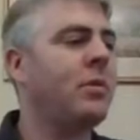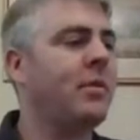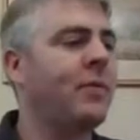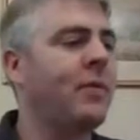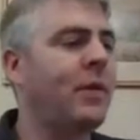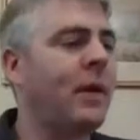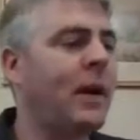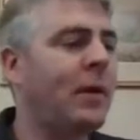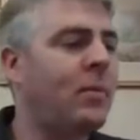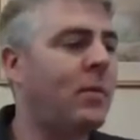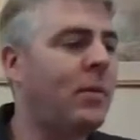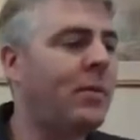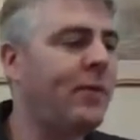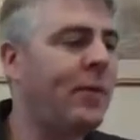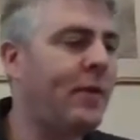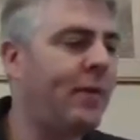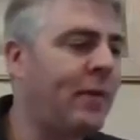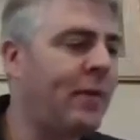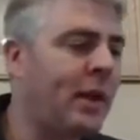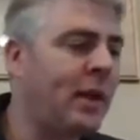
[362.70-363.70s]
to find what
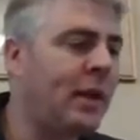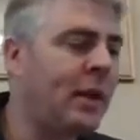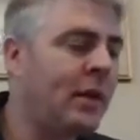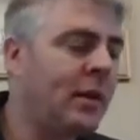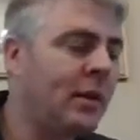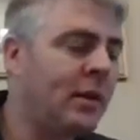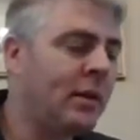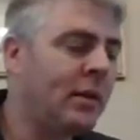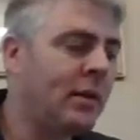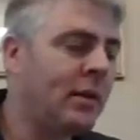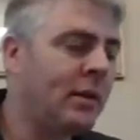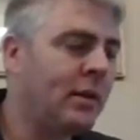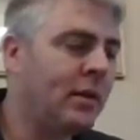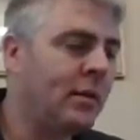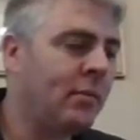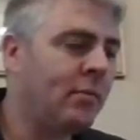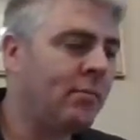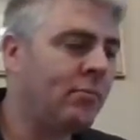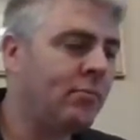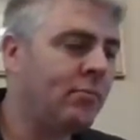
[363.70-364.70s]
50
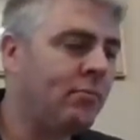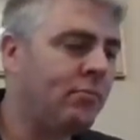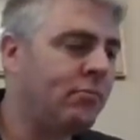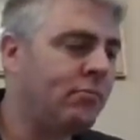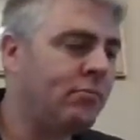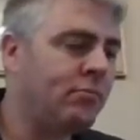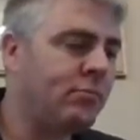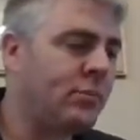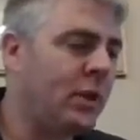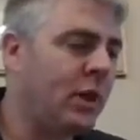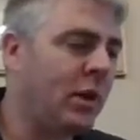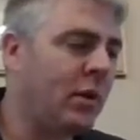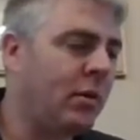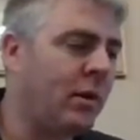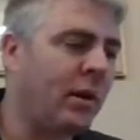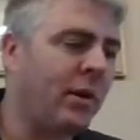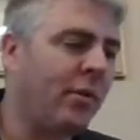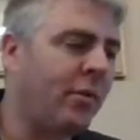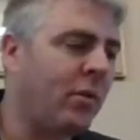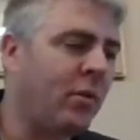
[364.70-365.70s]

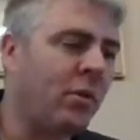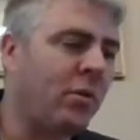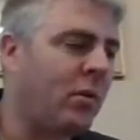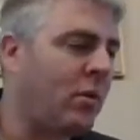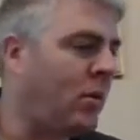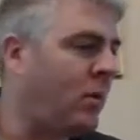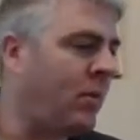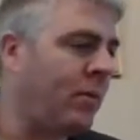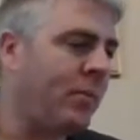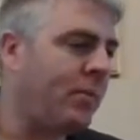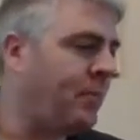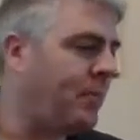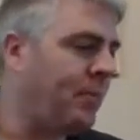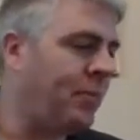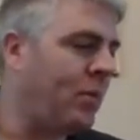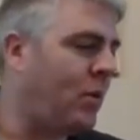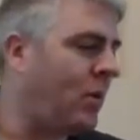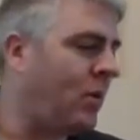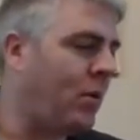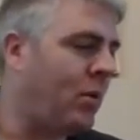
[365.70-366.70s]
euros
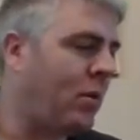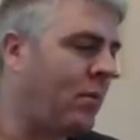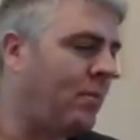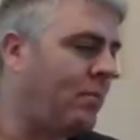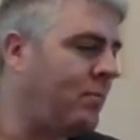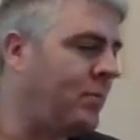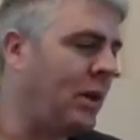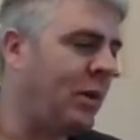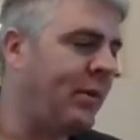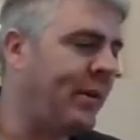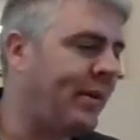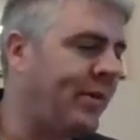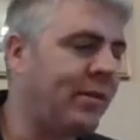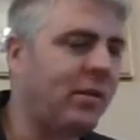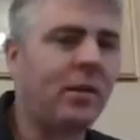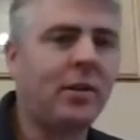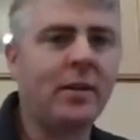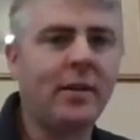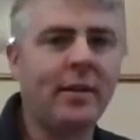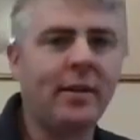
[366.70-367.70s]
or US
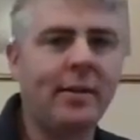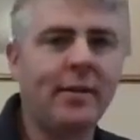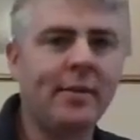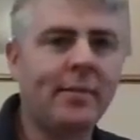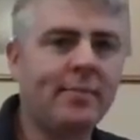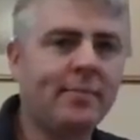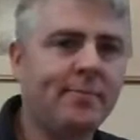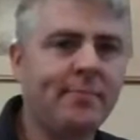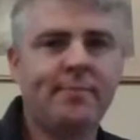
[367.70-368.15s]
dollars,